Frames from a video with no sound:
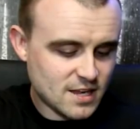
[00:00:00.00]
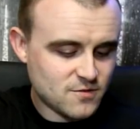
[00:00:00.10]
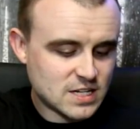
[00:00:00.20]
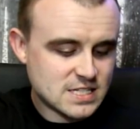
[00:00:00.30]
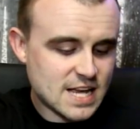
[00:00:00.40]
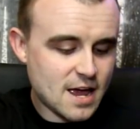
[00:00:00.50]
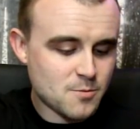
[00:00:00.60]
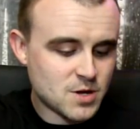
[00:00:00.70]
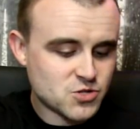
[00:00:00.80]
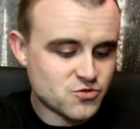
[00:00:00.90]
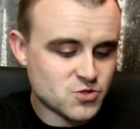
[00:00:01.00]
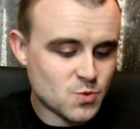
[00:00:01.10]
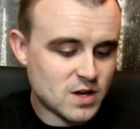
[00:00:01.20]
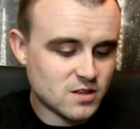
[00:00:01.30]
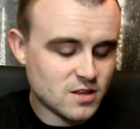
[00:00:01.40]
even a tape measure as
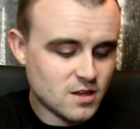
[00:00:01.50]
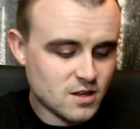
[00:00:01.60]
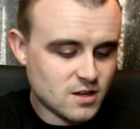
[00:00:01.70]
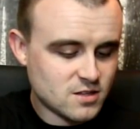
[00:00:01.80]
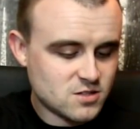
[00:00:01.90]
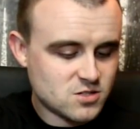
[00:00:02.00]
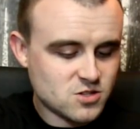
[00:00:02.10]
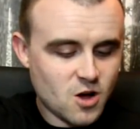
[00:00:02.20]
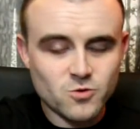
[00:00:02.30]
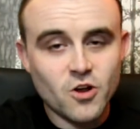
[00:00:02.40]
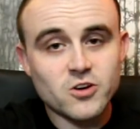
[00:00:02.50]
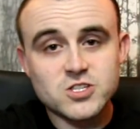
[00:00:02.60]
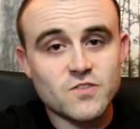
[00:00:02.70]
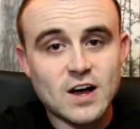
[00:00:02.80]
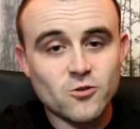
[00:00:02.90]
well. It's so
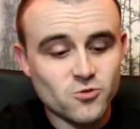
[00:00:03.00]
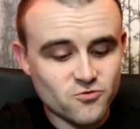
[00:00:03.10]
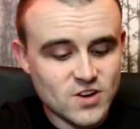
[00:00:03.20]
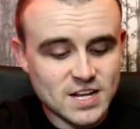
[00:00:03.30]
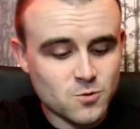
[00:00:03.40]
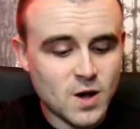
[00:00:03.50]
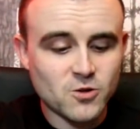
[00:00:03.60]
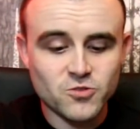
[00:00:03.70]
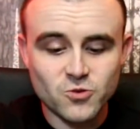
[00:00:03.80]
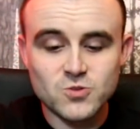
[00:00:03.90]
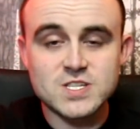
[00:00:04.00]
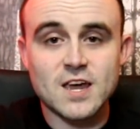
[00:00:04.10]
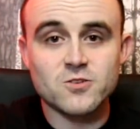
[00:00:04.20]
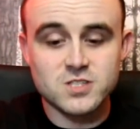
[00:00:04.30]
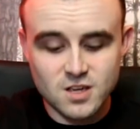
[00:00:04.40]
nice of her, all really well thought
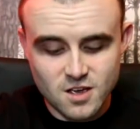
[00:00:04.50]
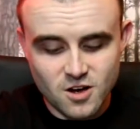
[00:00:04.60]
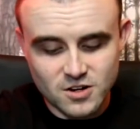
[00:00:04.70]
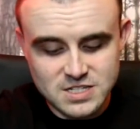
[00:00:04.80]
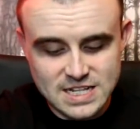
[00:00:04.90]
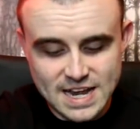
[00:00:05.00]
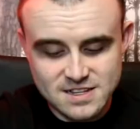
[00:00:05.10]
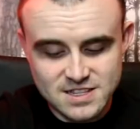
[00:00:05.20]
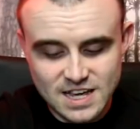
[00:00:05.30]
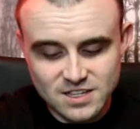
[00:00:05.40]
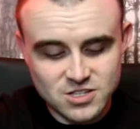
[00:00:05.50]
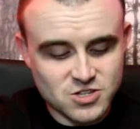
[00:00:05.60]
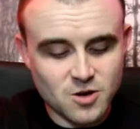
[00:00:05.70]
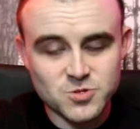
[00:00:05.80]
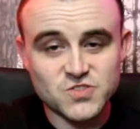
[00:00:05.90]
out. Honestly, Ellen, thank you
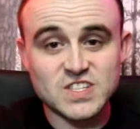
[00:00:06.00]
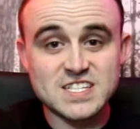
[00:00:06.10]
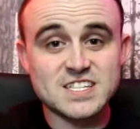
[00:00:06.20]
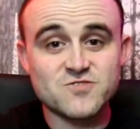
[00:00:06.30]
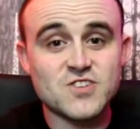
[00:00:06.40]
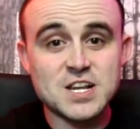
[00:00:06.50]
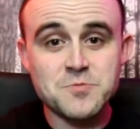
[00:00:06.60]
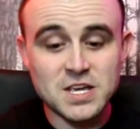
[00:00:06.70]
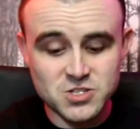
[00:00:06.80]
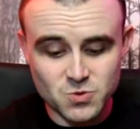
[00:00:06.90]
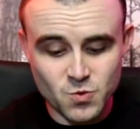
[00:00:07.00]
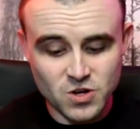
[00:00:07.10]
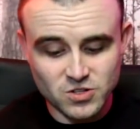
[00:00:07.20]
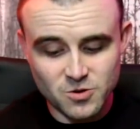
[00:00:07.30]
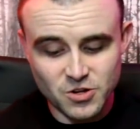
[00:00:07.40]
so much for this. This really means the
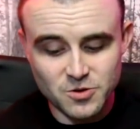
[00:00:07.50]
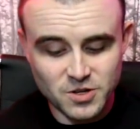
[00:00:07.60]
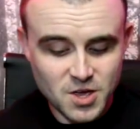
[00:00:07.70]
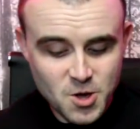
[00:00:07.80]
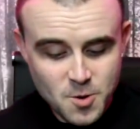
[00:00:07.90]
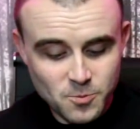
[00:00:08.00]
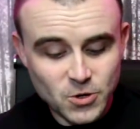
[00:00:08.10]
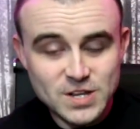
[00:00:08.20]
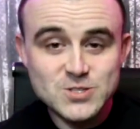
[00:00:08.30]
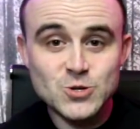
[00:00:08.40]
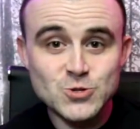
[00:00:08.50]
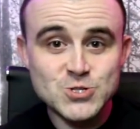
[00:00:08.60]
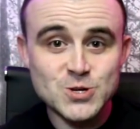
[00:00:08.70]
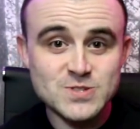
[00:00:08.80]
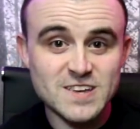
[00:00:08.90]
world. I'm going to put it to good
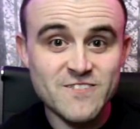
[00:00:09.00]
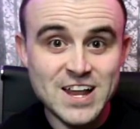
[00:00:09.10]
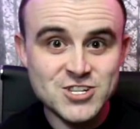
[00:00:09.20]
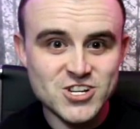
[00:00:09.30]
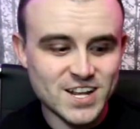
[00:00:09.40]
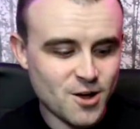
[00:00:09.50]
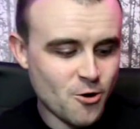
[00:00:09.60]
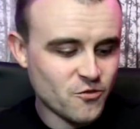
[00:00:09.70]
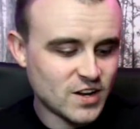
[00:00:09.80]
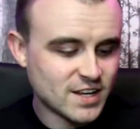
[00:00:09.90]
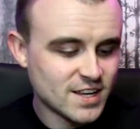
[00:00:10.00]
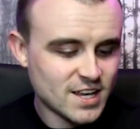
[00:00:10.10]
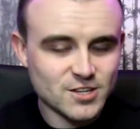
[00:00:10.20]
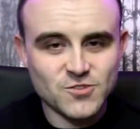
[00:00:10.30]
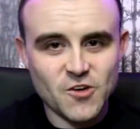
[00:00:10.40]
use eventually, hopefully.
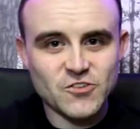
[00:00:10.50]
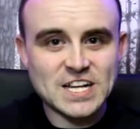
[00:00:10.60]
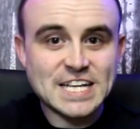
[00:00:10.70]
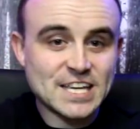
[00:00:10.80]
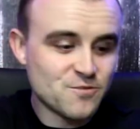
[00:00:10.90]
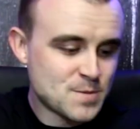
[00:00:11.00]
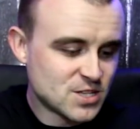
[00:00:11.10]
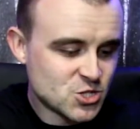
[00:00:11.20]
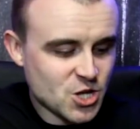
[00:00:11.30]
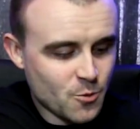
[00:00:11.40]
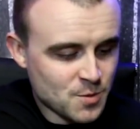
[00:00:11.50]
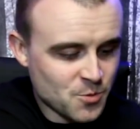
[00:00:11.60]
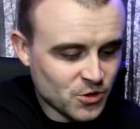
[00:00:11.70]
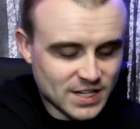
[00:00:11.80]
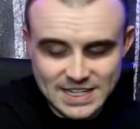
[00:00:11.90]
You've definitely given me the sewing
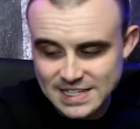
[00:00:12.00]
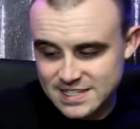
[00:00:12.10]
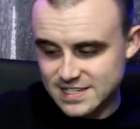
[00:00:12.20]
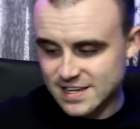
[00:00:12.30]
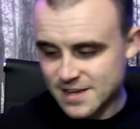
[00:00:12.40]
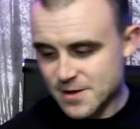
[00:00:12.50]
bug at least.